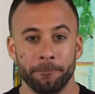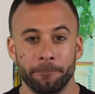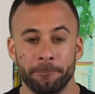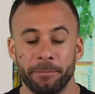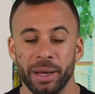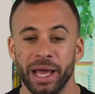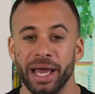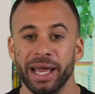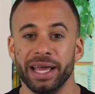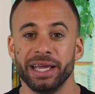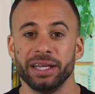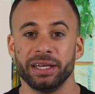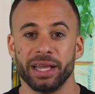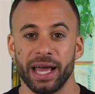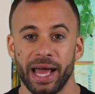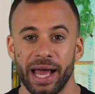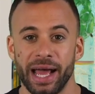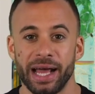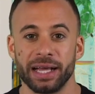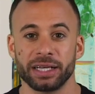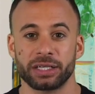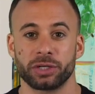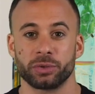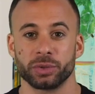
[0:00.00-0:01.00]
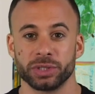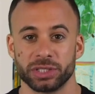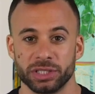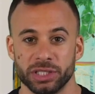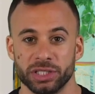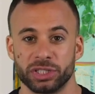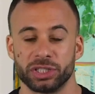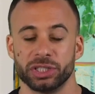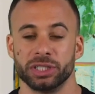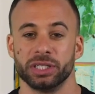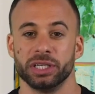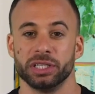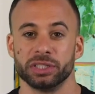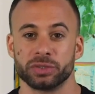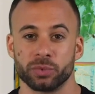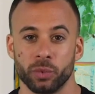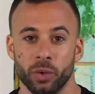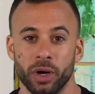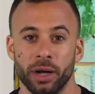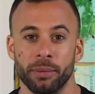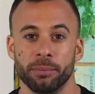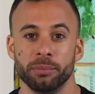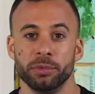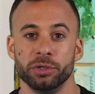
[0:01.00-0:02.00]
Paid acquisition is
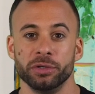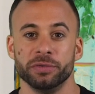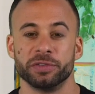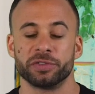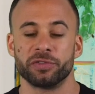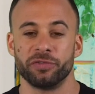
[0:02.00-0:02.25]
what moves